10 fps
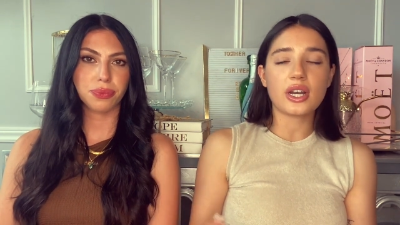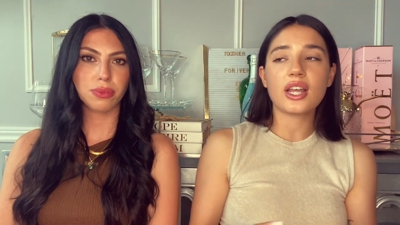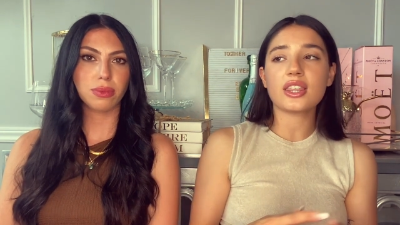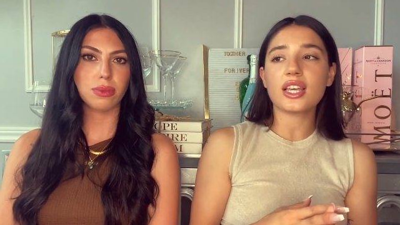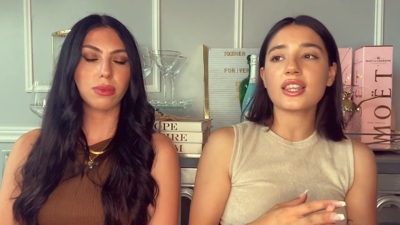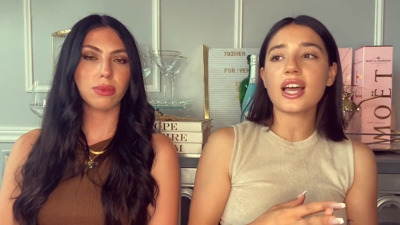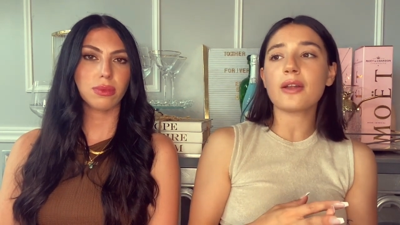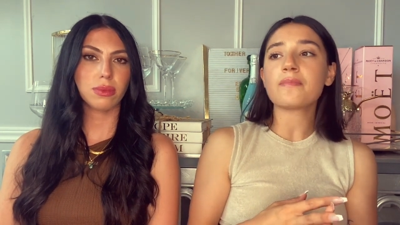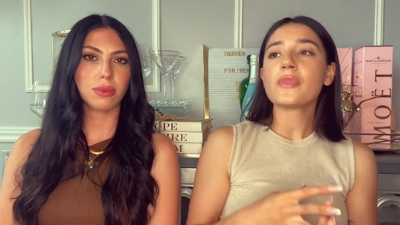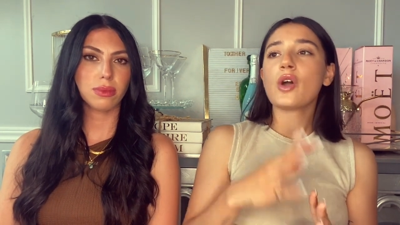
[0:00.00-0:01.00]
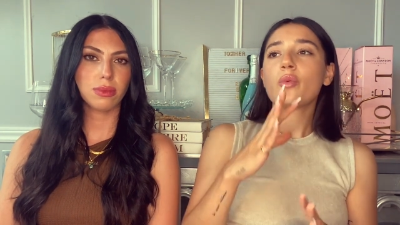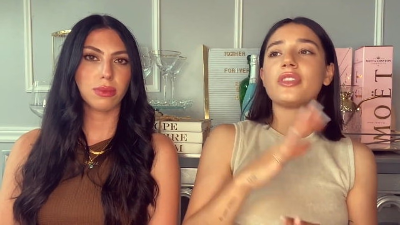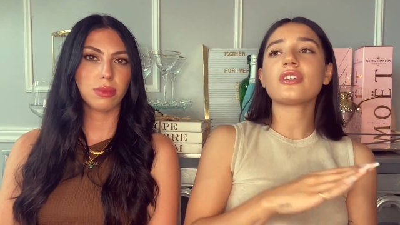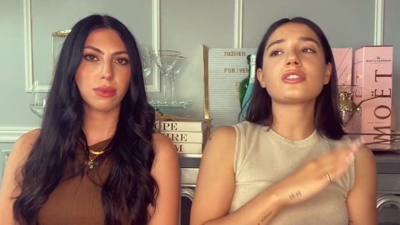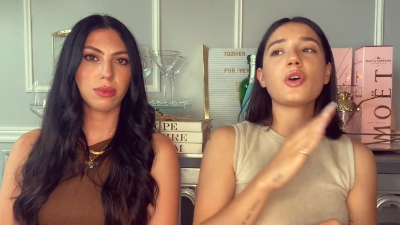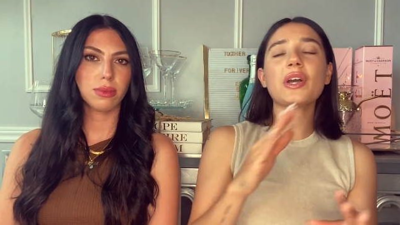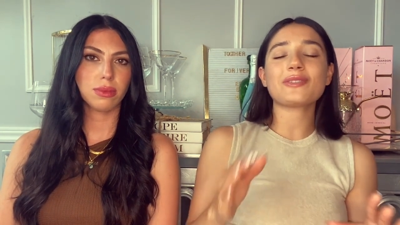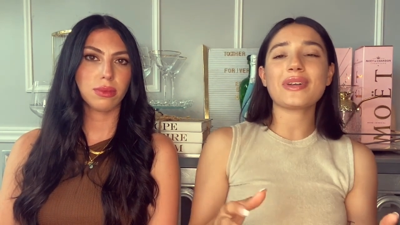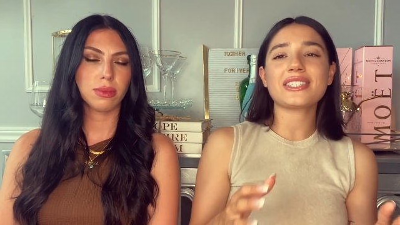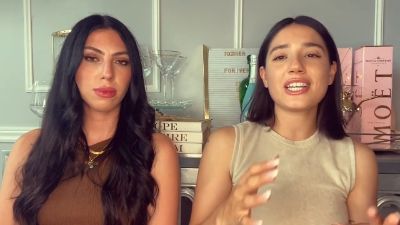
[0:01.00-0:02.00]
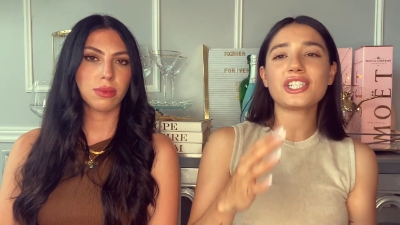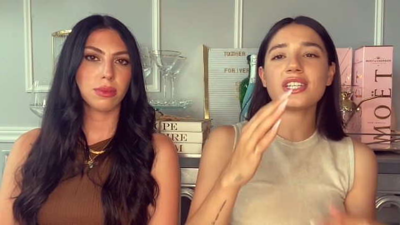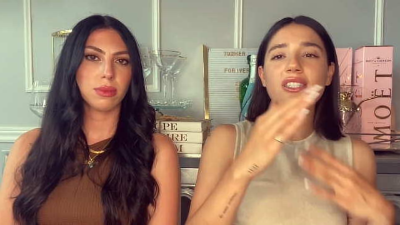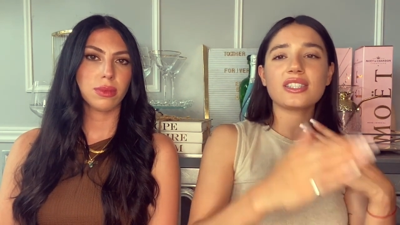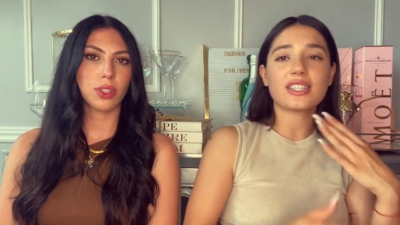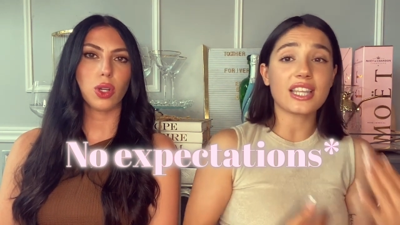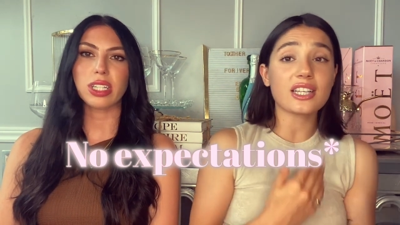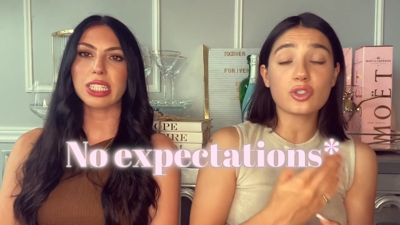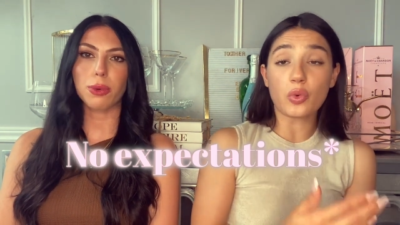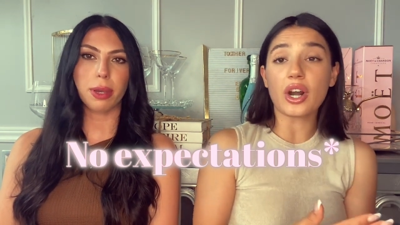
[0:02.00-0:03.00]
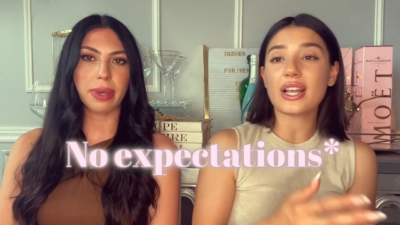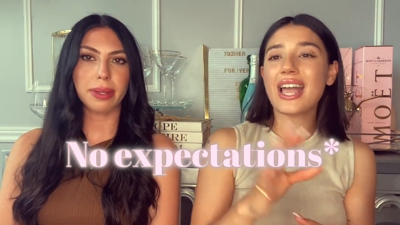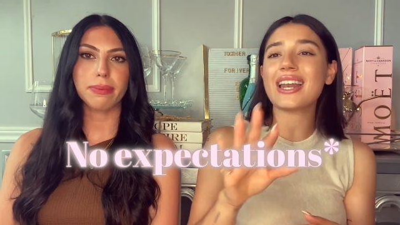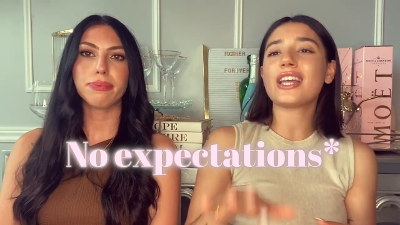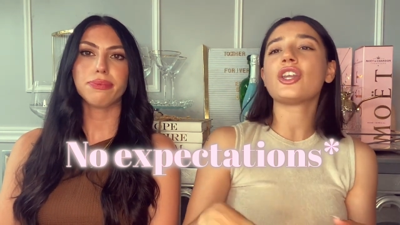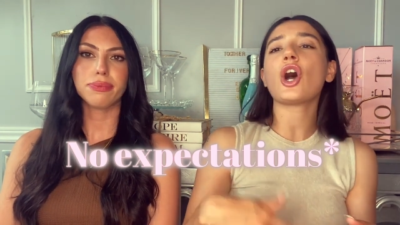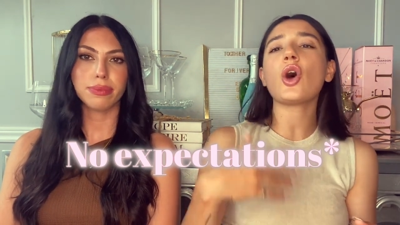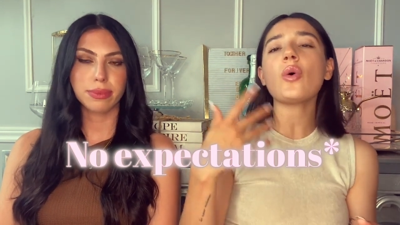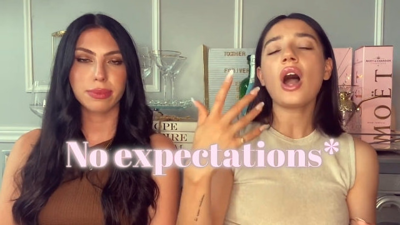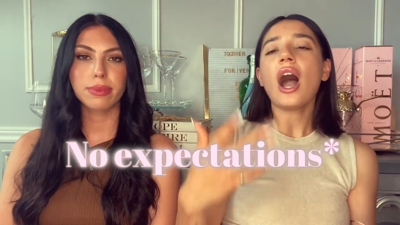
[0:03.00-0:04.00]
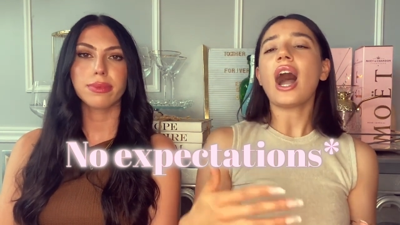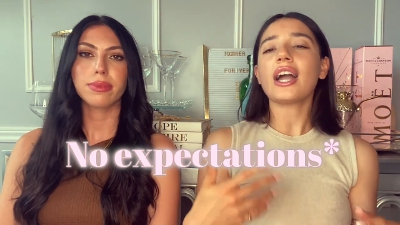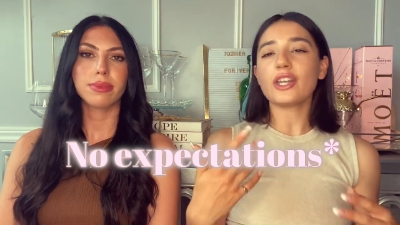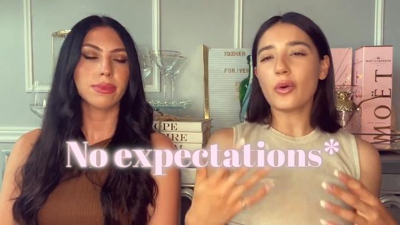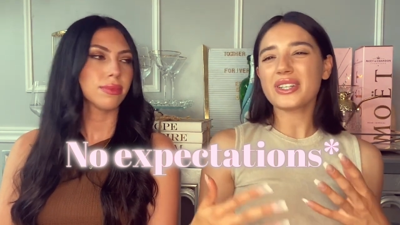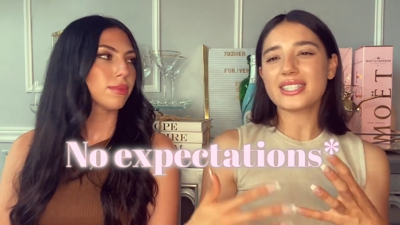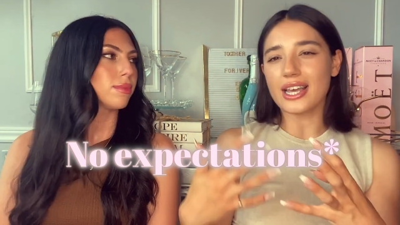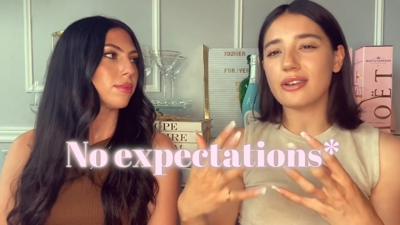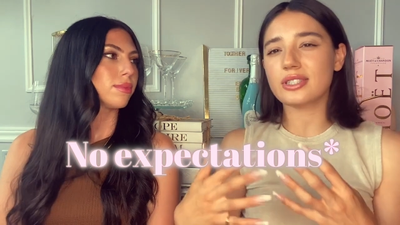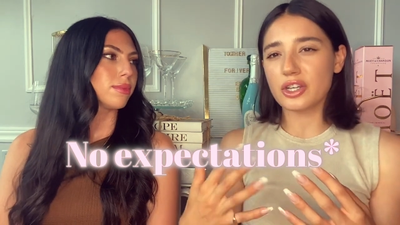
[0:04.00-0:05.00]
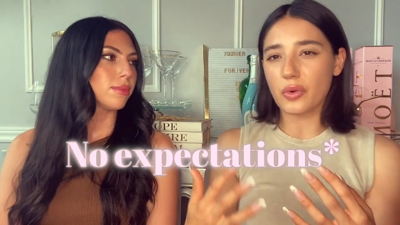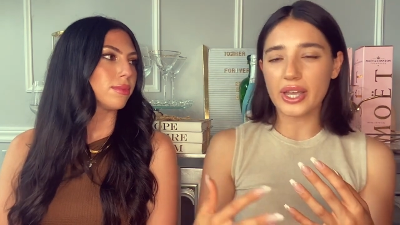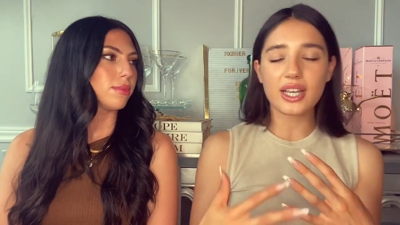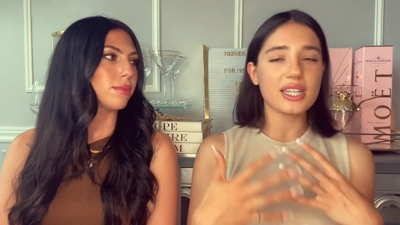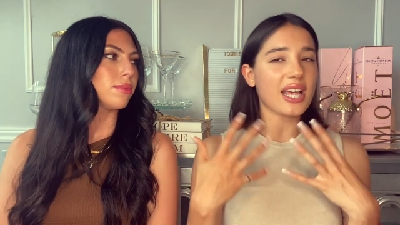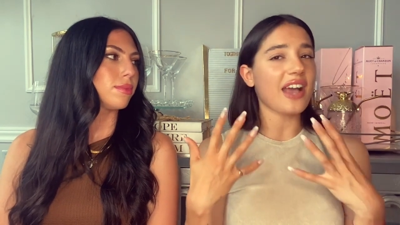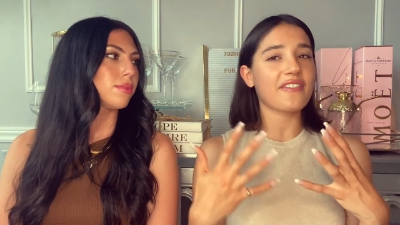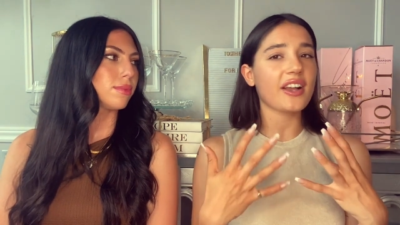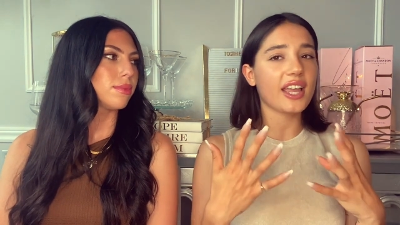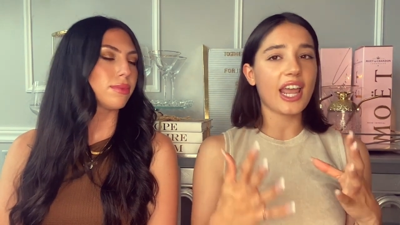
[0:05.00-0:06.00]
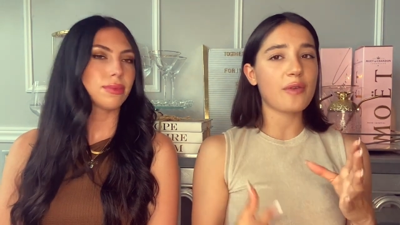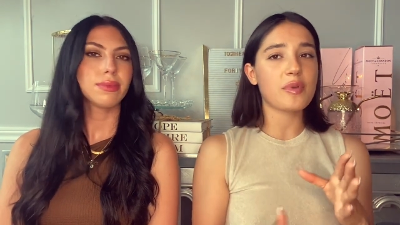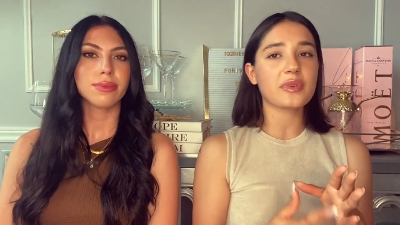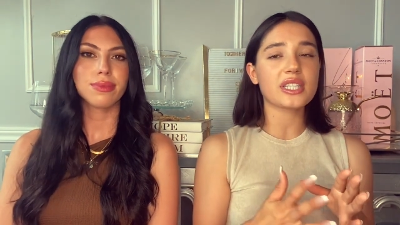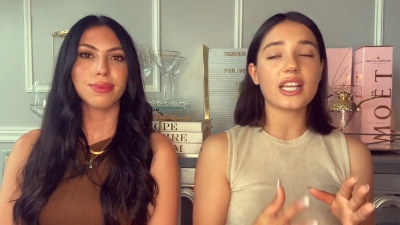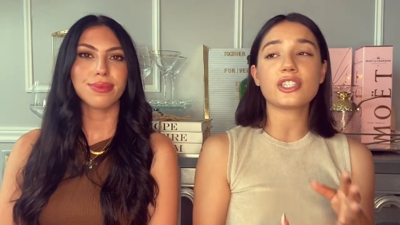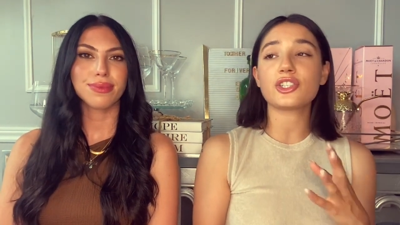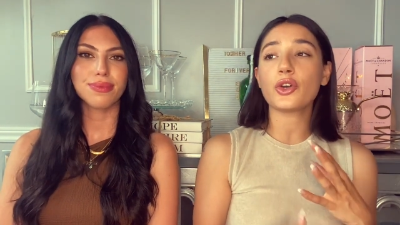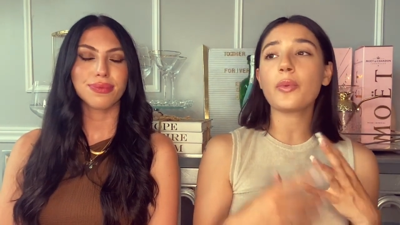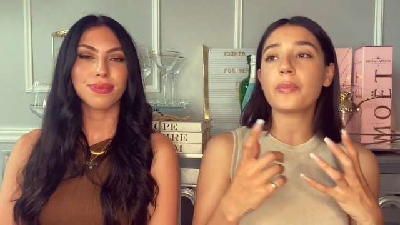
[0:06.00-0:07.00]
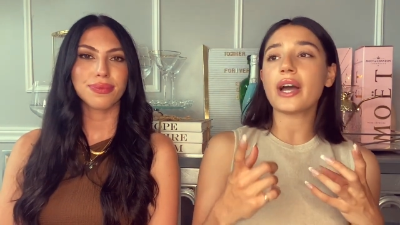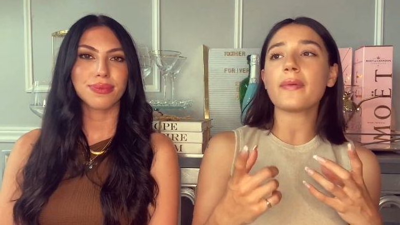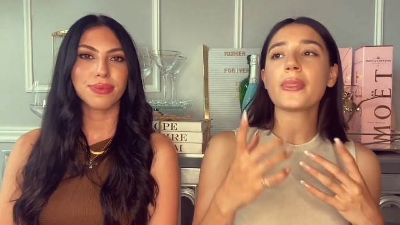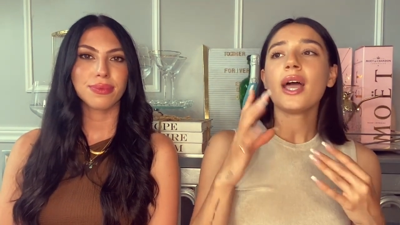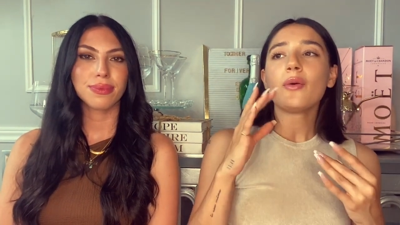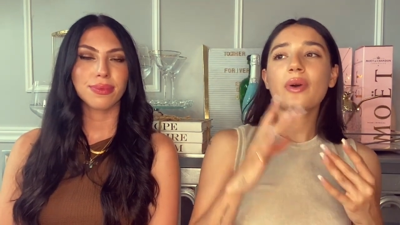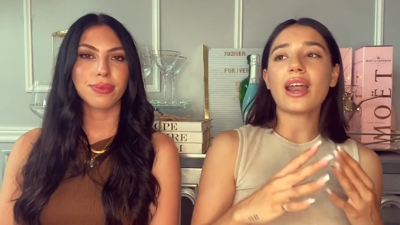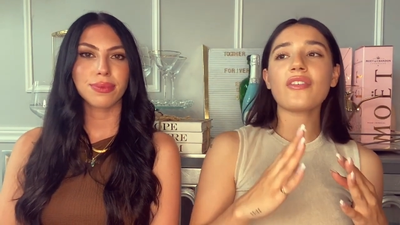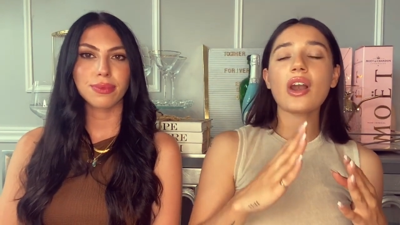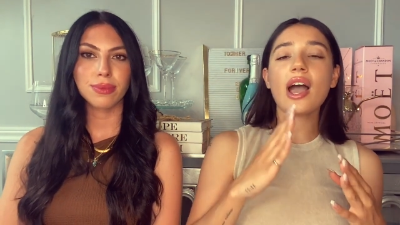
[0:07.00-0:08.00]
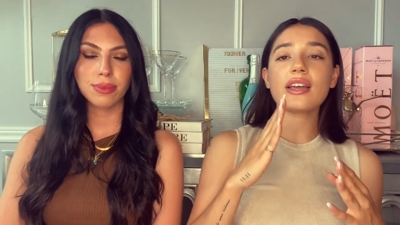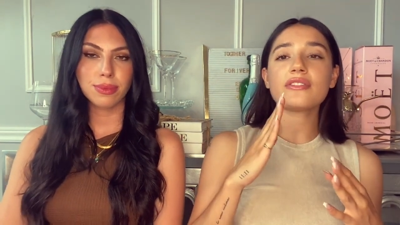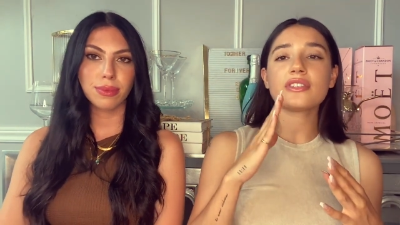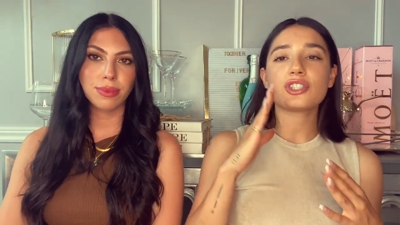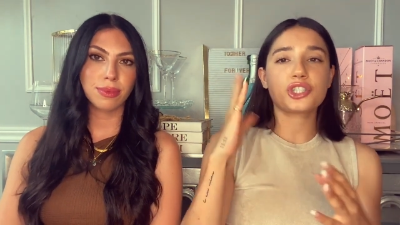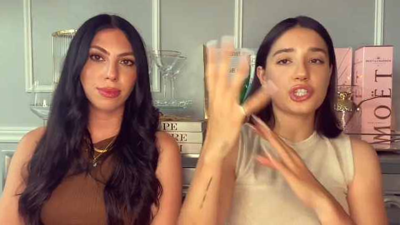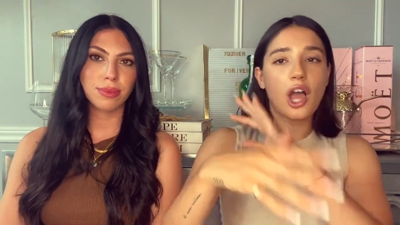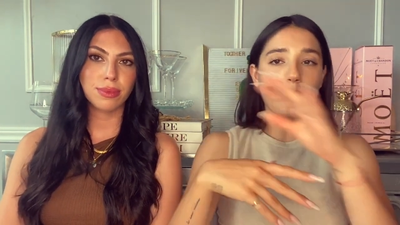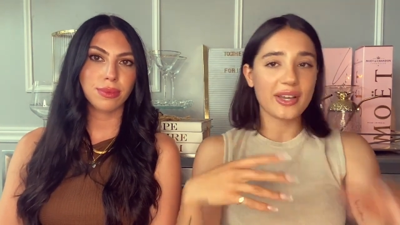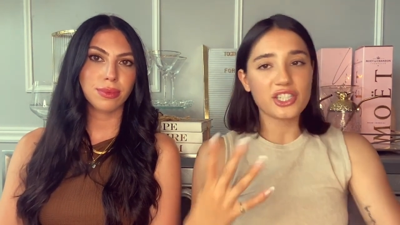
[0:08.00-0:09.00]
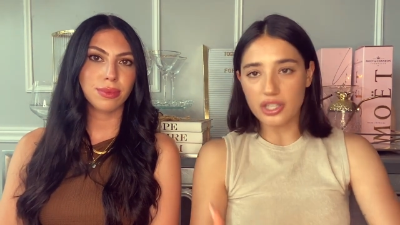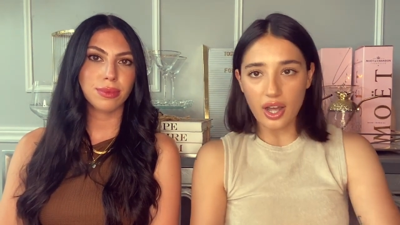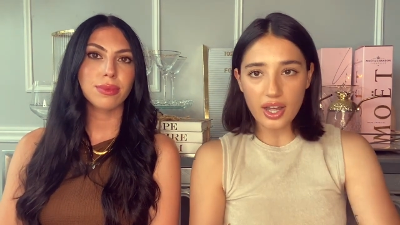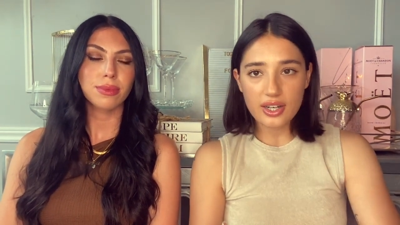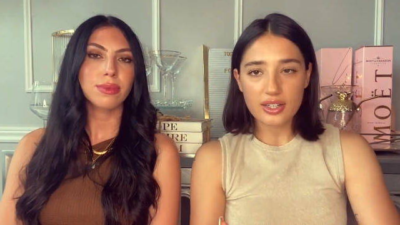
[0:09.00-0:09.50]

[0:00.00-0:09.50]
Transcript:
Speaker 1: And I think that when there's no expectation, no things work. And I know, I know it sounds annoying because I fucking hate when people say it too. But whenever I've shot my shot